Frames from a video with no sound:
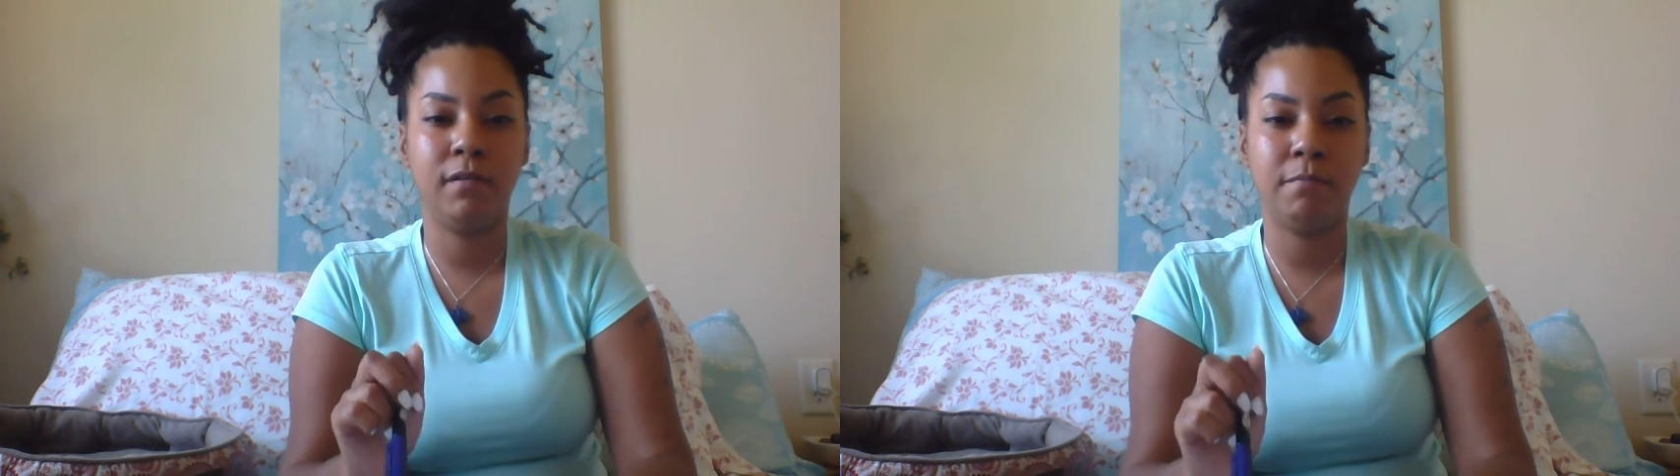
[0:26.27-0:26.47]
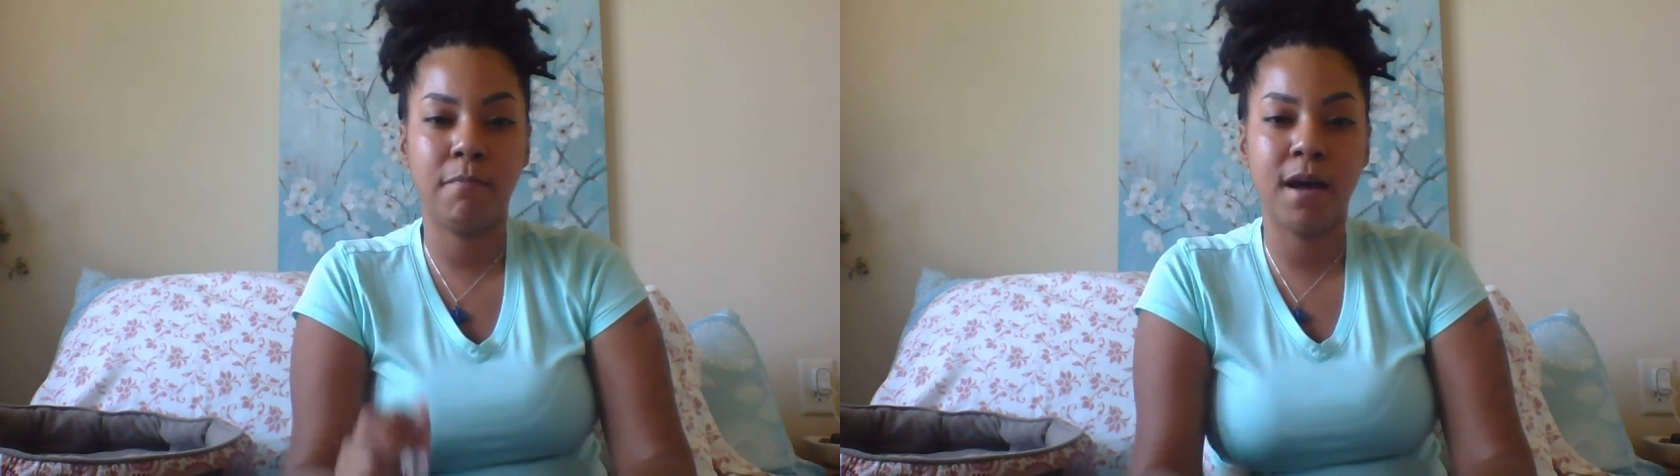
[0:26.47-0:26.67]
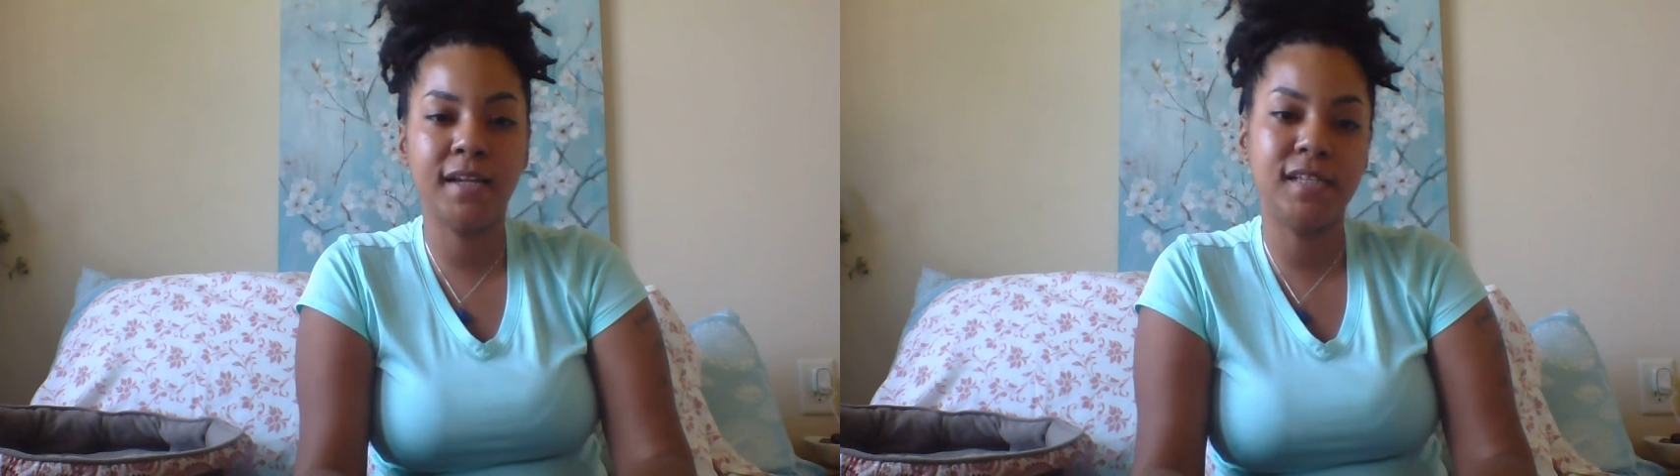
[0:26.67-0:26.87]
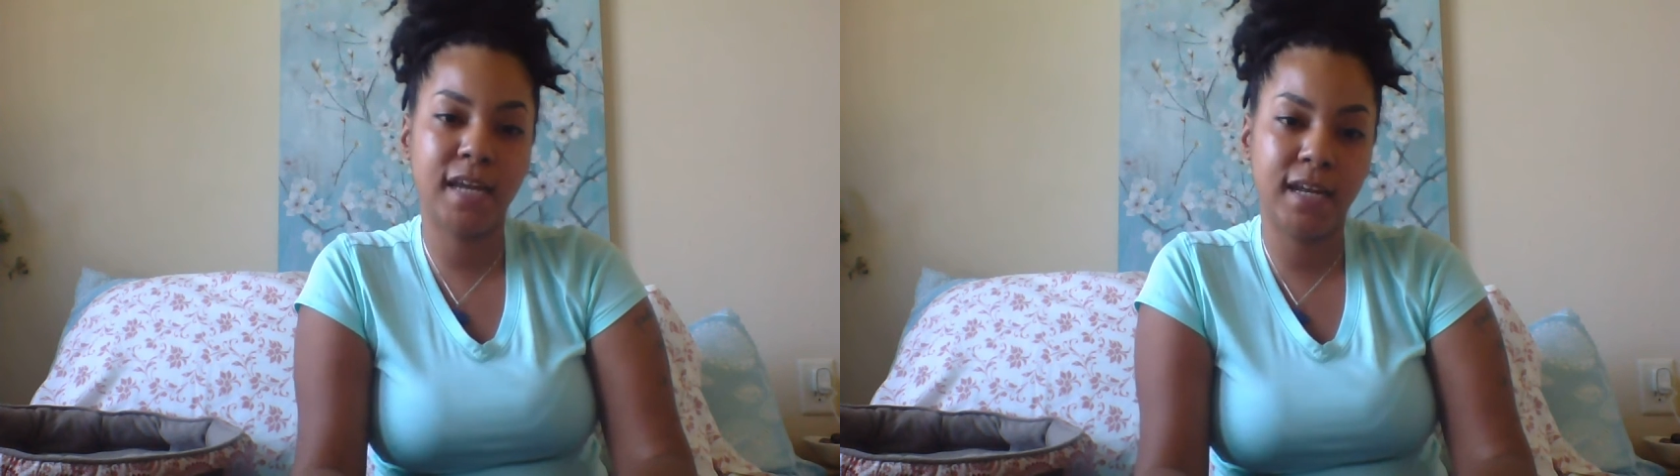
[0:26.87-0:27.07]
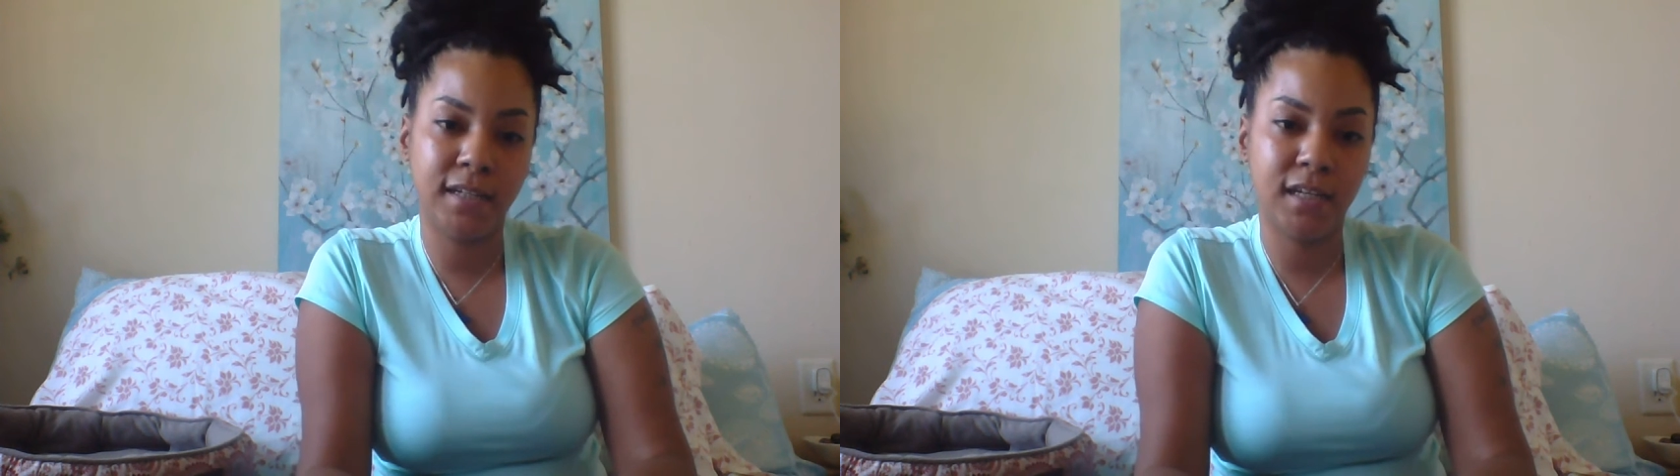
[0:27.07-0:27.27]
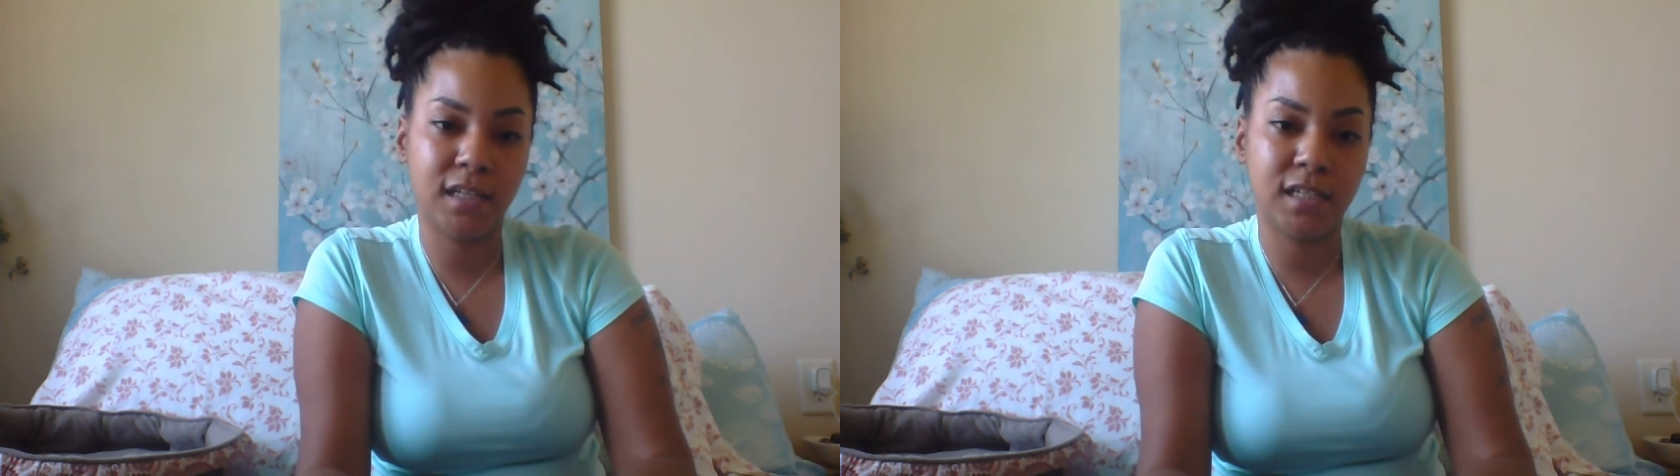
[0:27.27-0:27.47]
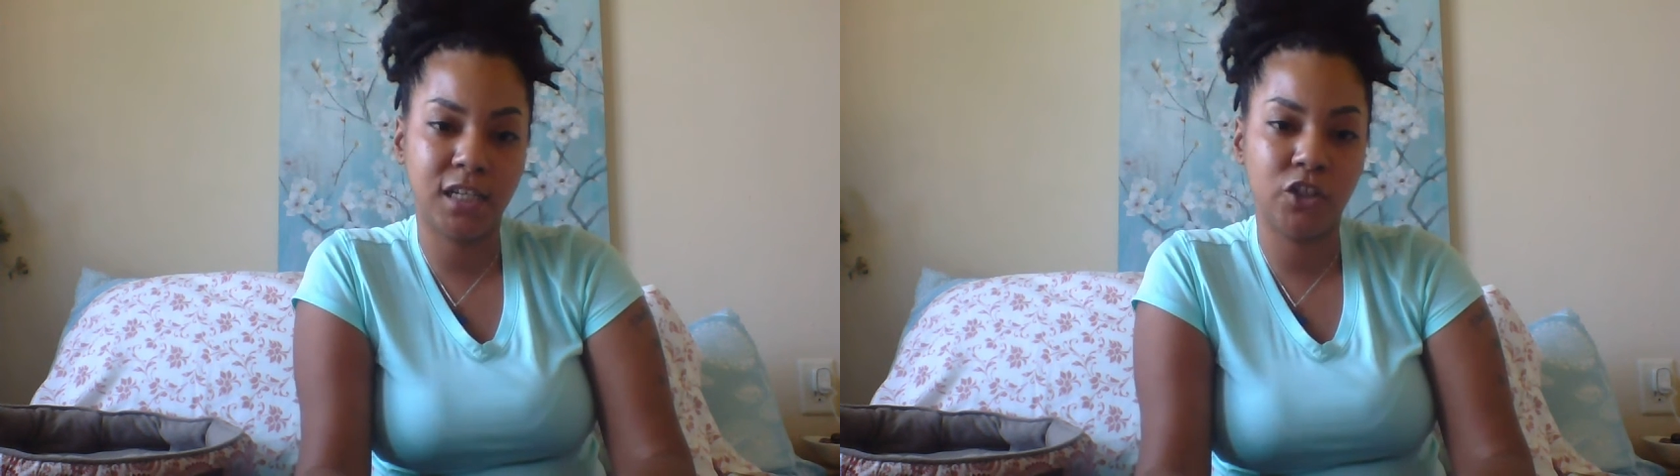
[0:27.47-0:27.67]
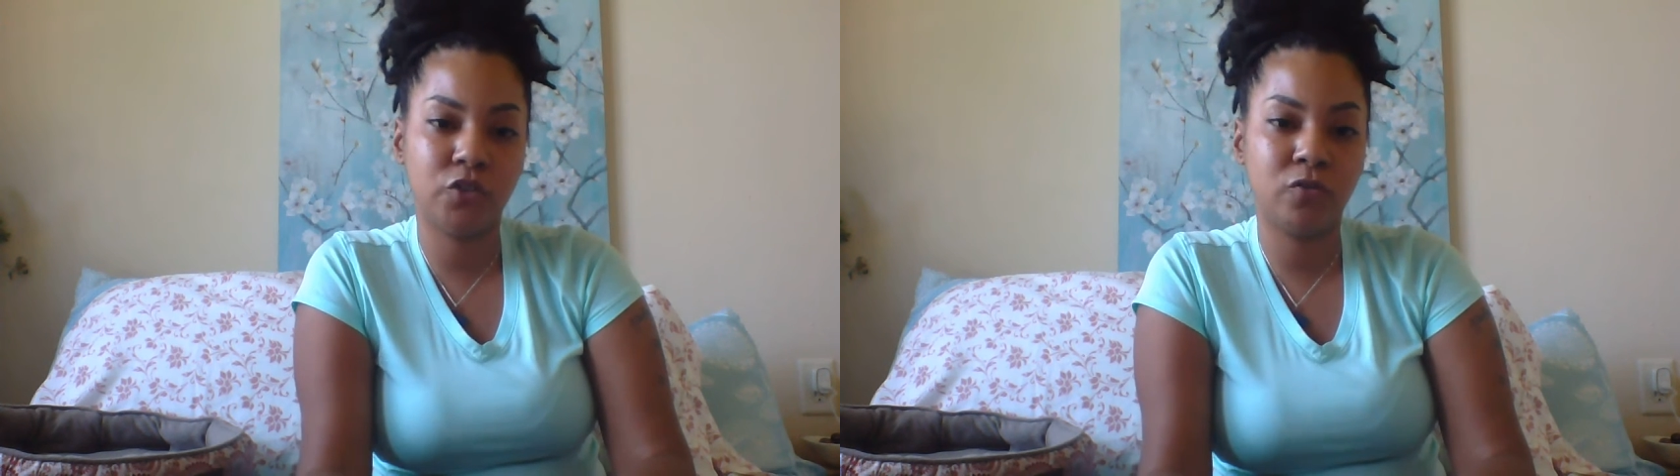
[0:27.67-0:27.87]
my technique of
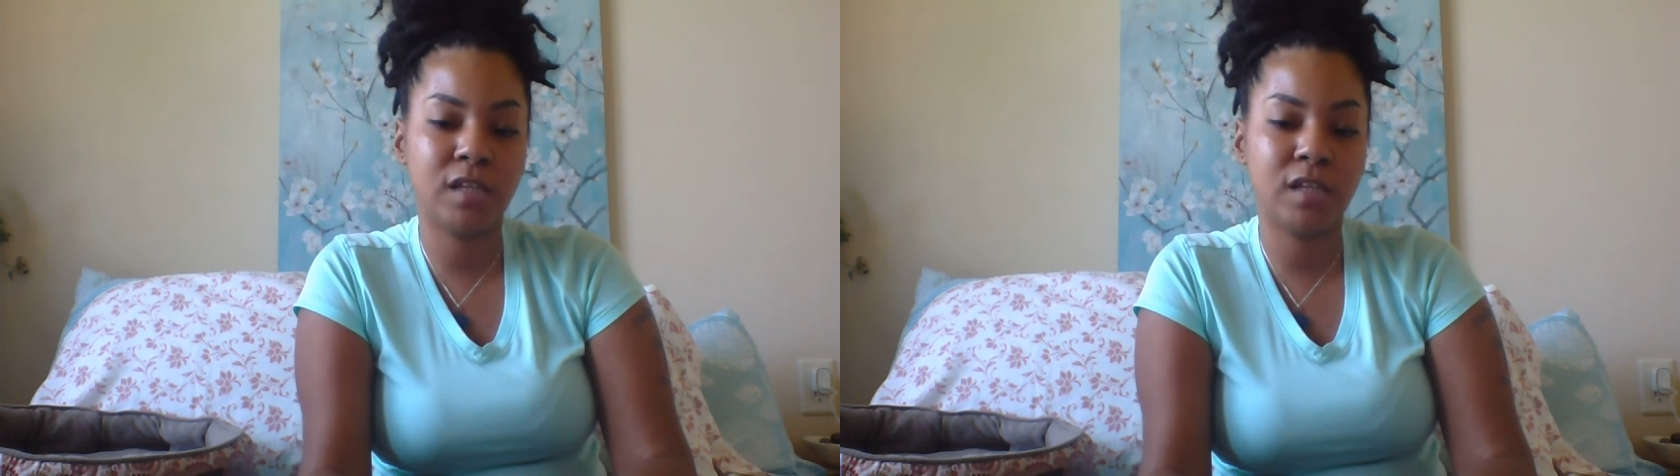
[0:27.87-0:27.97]
sigils,